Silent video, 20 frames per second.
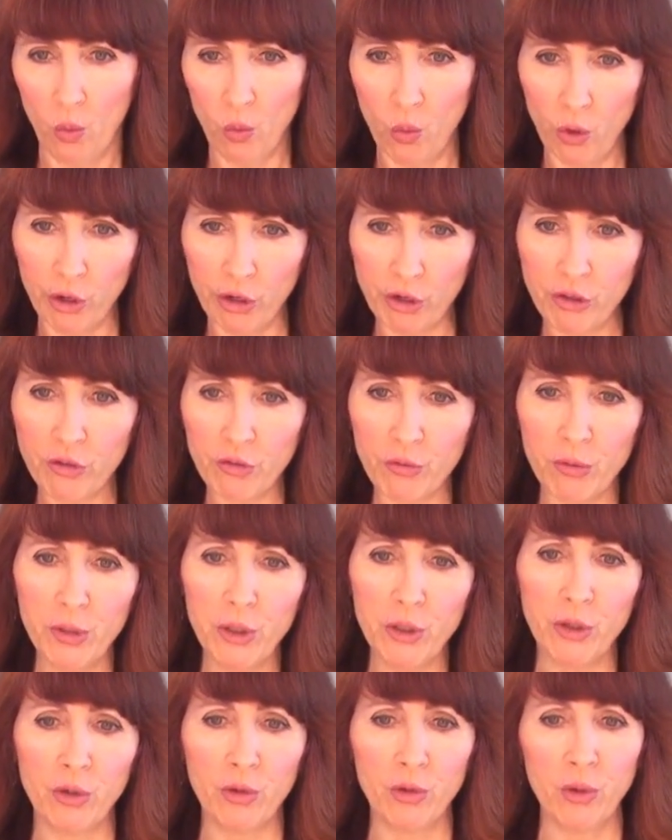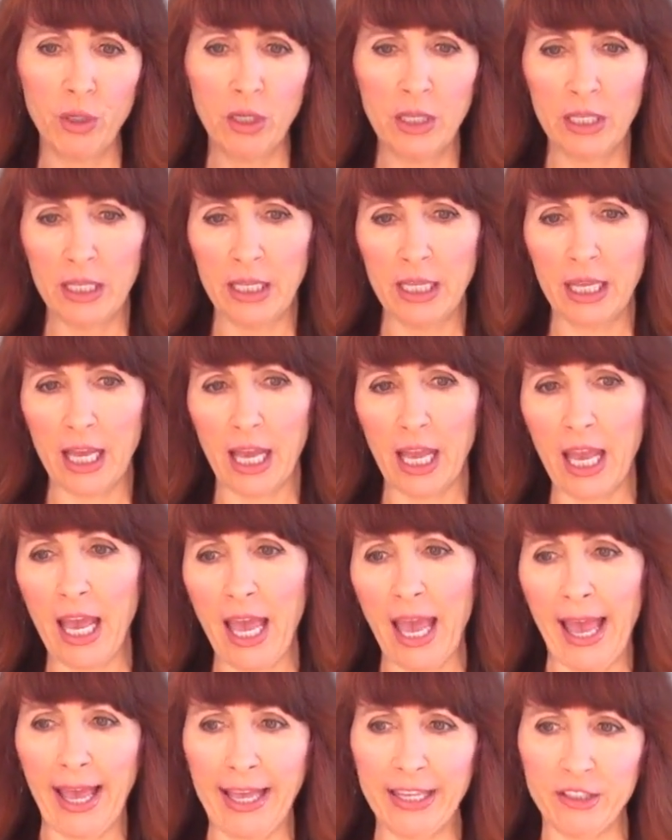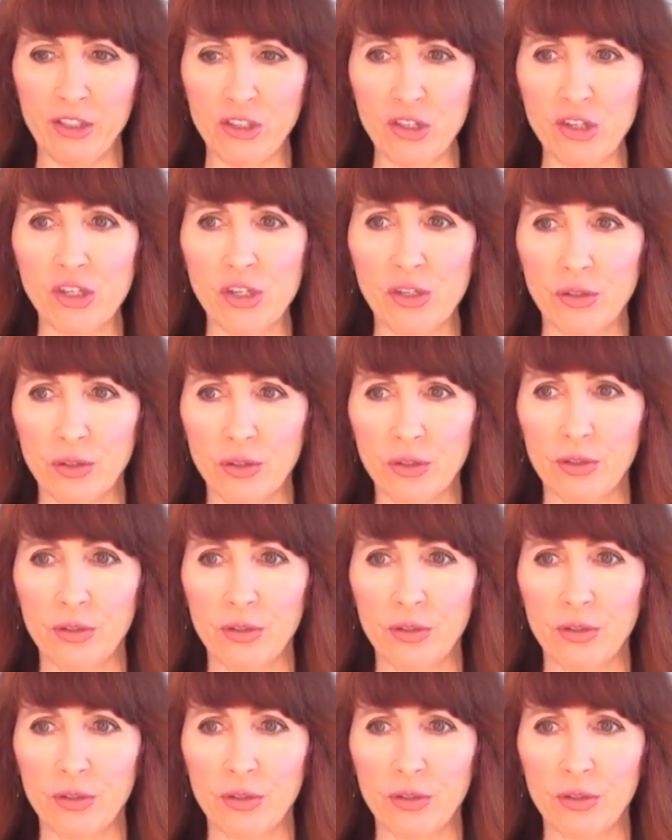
work through, and